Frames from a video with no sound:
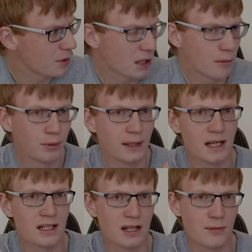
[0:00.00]
been
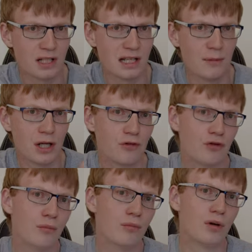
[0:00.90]
complaints that there was limited
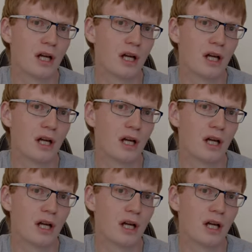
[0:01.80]
room